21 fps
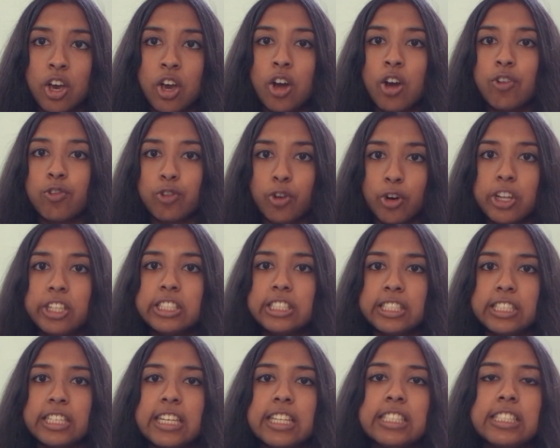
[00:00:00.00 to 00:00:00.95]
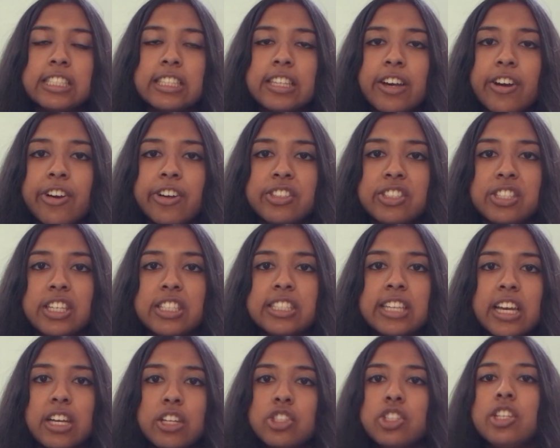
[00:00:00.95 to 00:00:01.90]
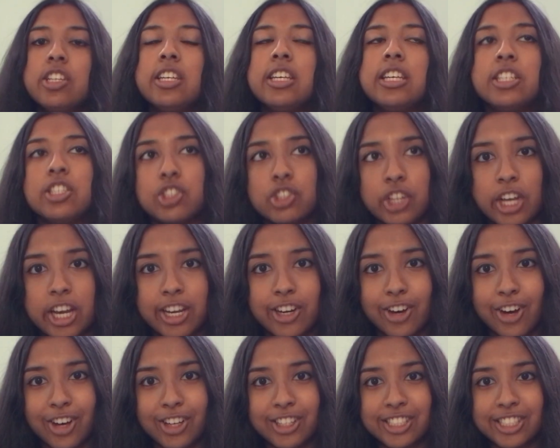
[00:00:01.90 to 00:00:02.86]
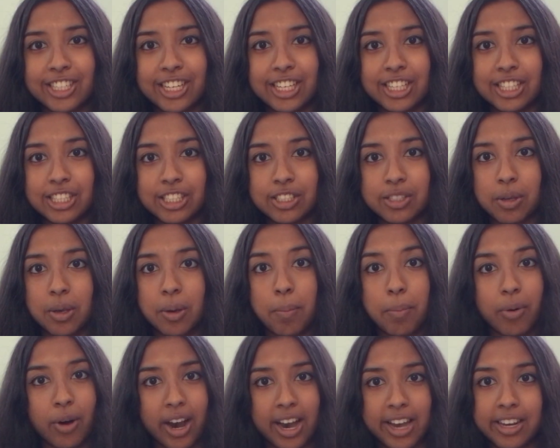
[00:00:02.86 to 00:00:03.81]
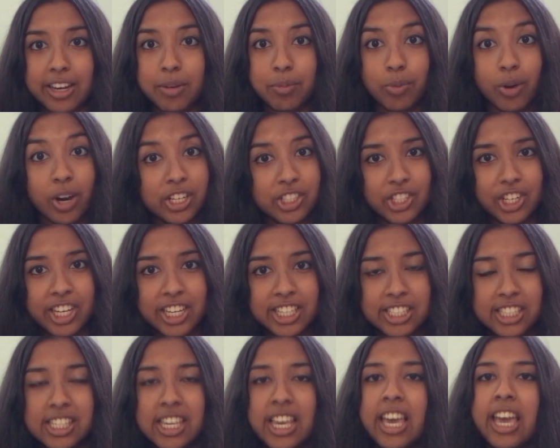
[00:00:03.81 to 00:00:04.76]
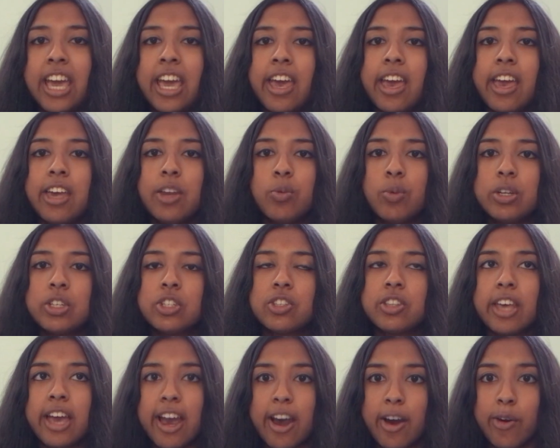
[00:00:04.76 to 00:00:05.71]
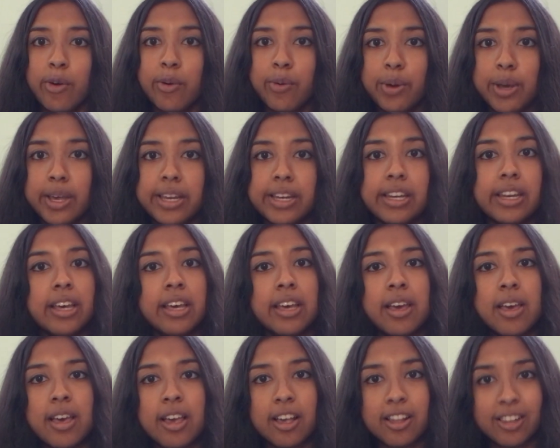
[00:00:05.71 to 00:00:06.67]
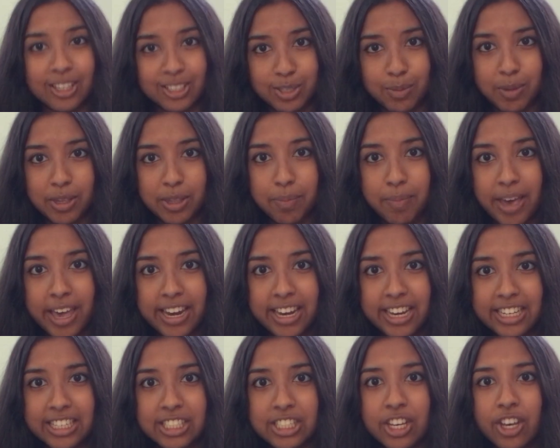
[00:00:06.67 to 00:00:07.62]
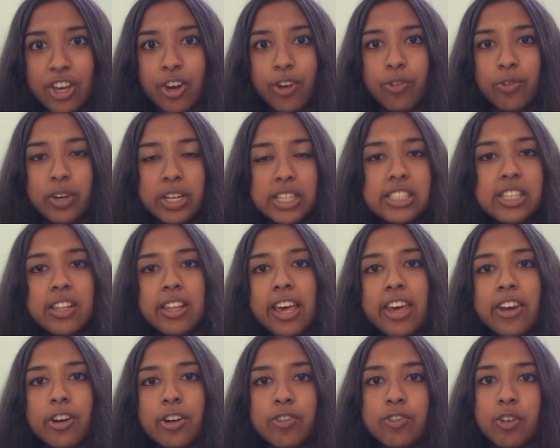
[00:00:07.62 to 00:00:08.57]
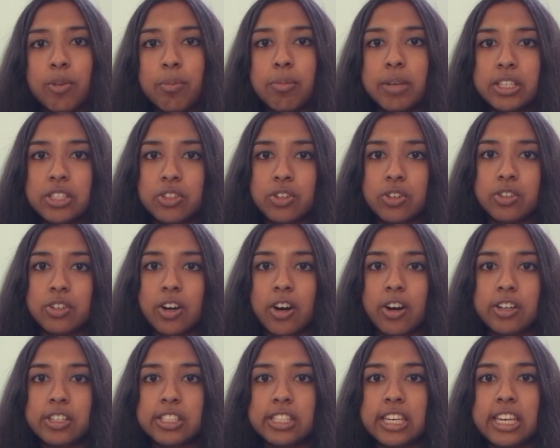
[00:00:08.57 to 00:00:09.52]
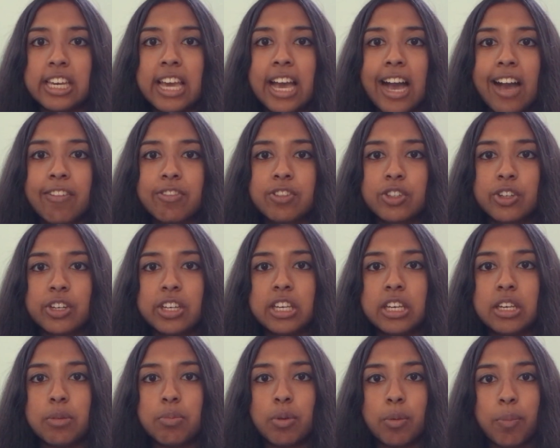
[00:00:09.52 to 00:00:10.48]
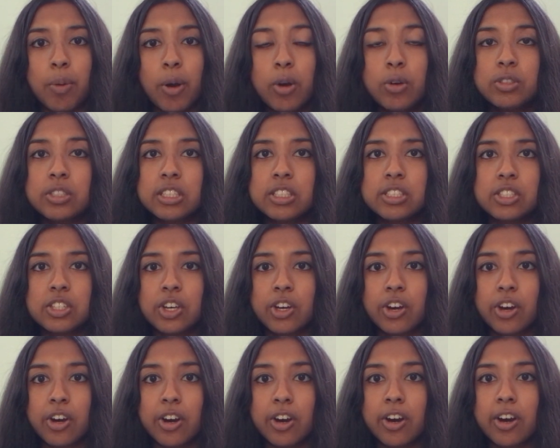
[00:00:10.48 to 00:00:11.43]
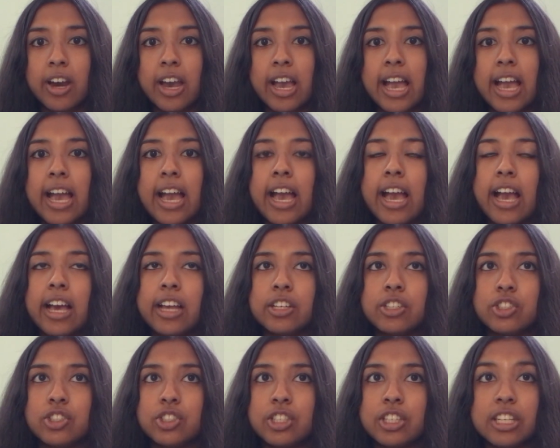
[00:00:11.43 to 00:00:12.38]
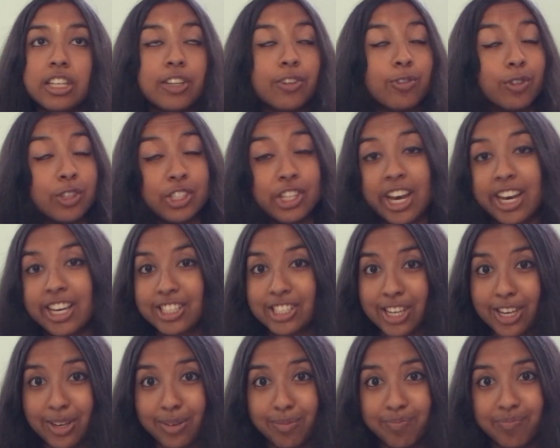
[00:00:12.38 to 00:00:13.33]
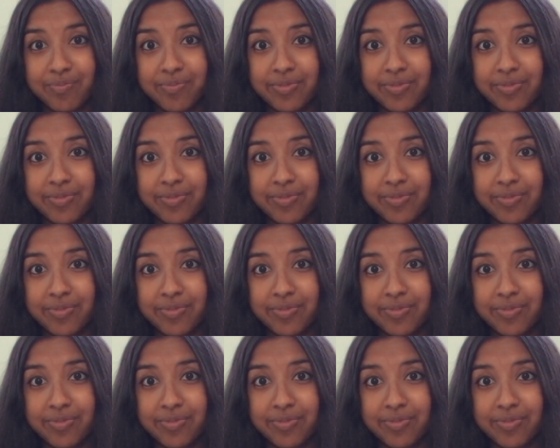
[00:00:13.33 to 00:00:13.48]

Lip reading: For instance, there's a section in Jane Austen's Pride and Prejudice in which the heroine, Elizabeth Bennet, reads a letter from Mr. Darcy after he proposes to her and she rejects him,